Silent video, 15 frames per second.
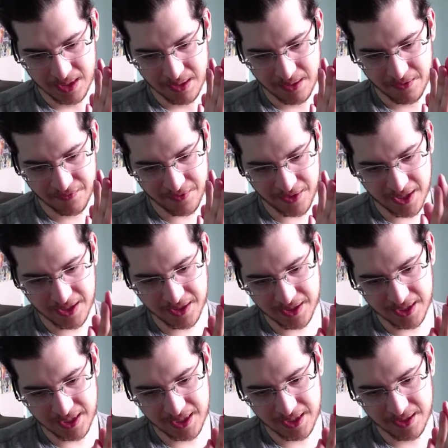
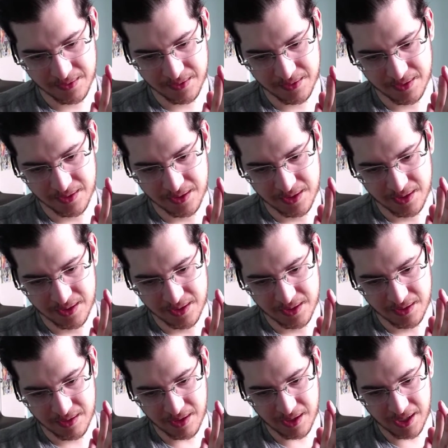Finally,
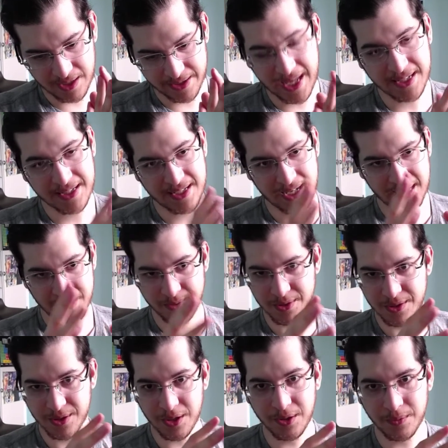on that day, this
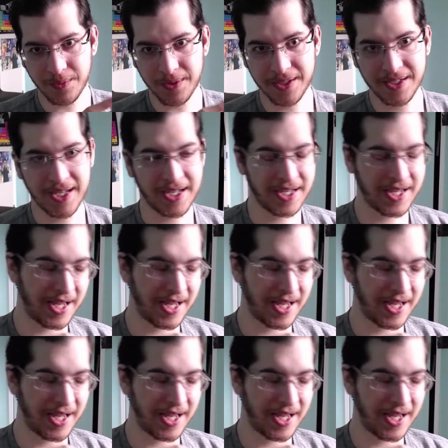was all in one day,